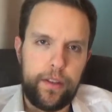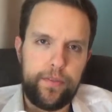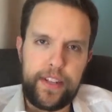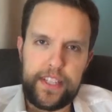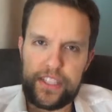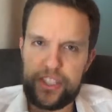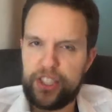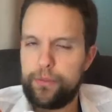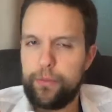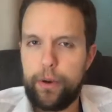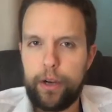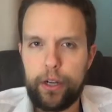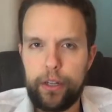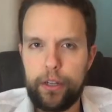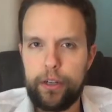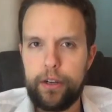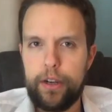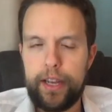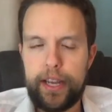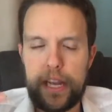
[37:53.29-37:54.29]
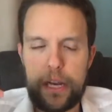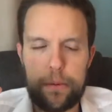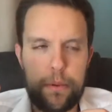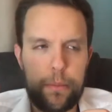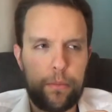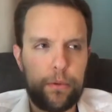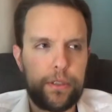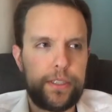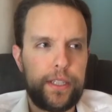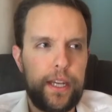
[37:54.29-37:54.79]
that smuggler, I can't
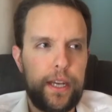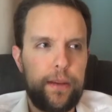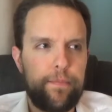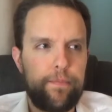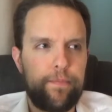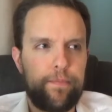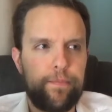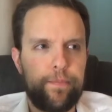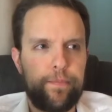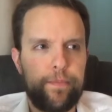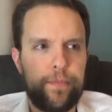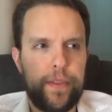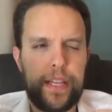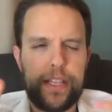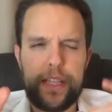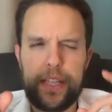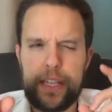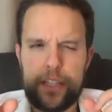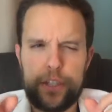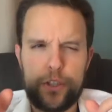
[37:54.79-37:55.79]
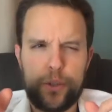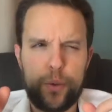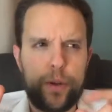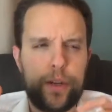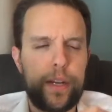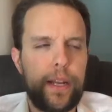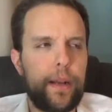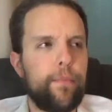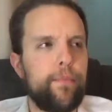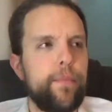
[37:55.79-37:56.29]
remember his name, he had like a
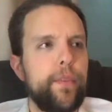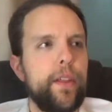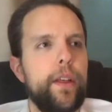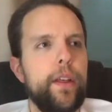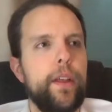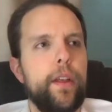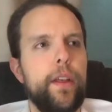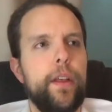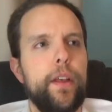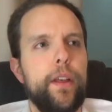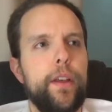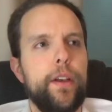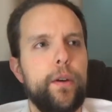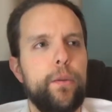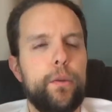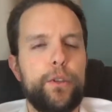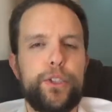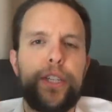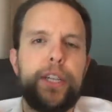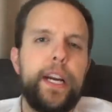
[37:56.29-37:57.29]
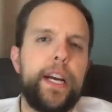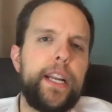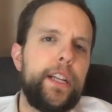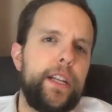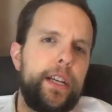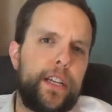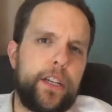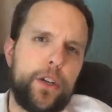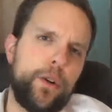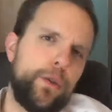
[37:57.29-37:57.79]
short name, where she kind of
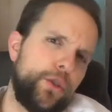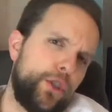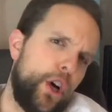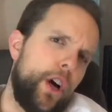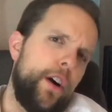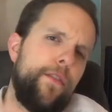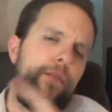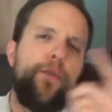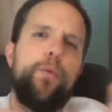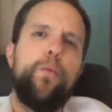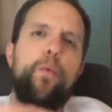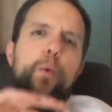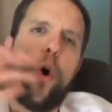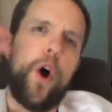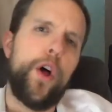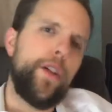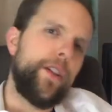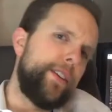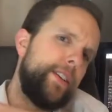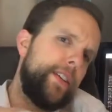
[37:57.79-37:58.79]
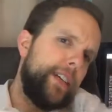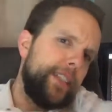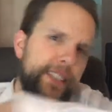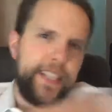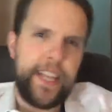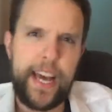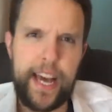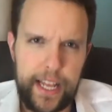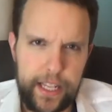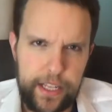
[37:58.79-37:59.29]
like goes off the wall and does
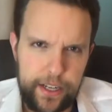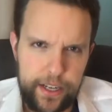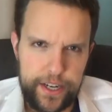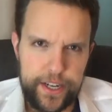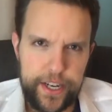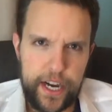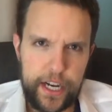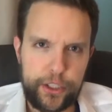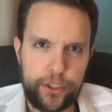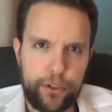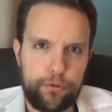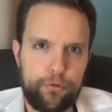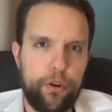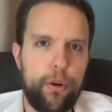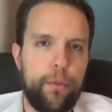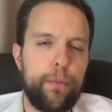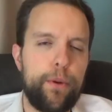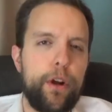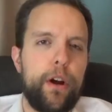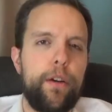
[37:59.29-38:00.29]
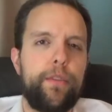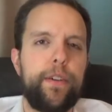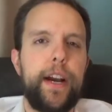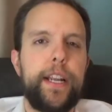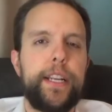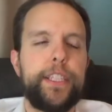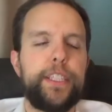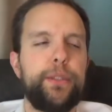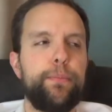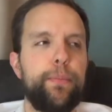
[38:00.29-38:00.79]
that Natasha Romanoff
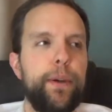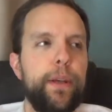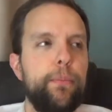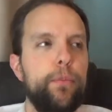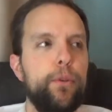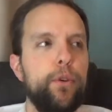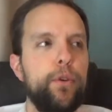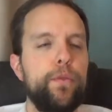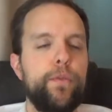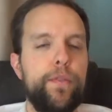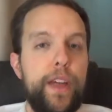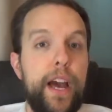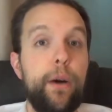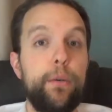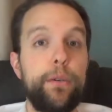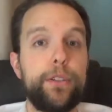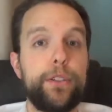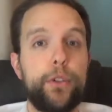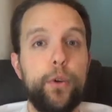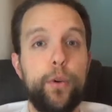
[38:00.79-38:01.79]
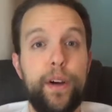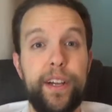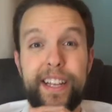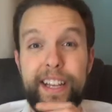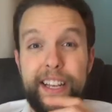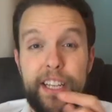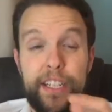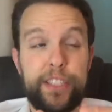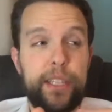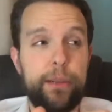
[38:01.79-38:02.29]
kind of spin move. That was cool. I'd
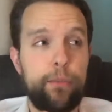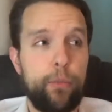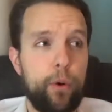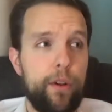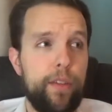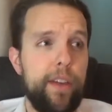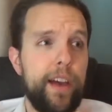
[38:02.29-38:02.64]
like to see more